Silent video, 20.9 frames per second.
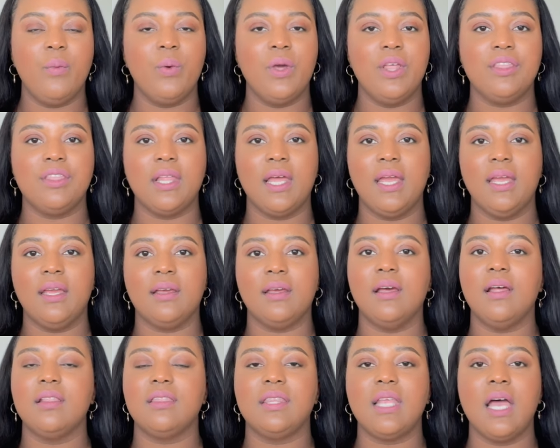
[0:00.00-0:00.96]
with
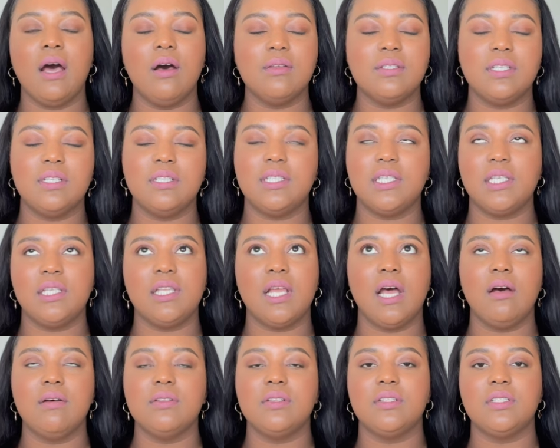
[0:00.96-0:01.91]
like thousands and
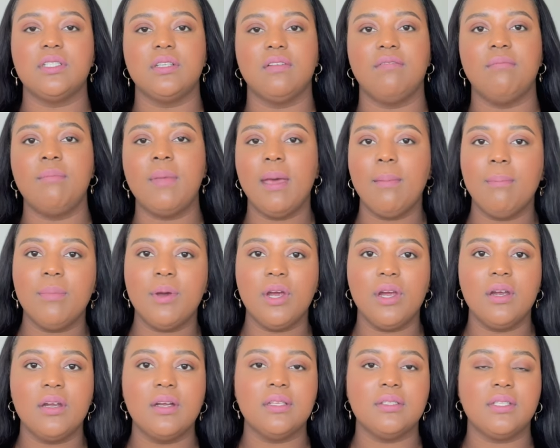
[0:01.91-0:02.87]
thousands of
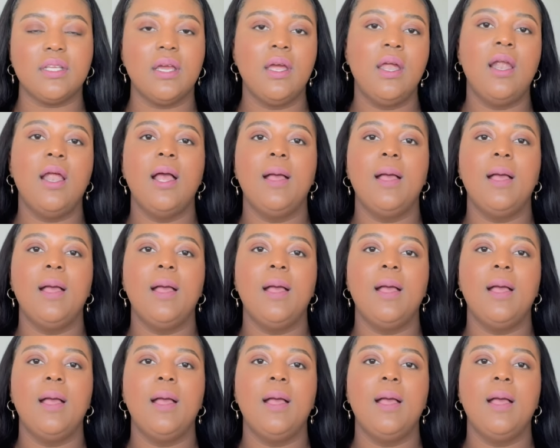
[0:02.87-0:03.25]
members.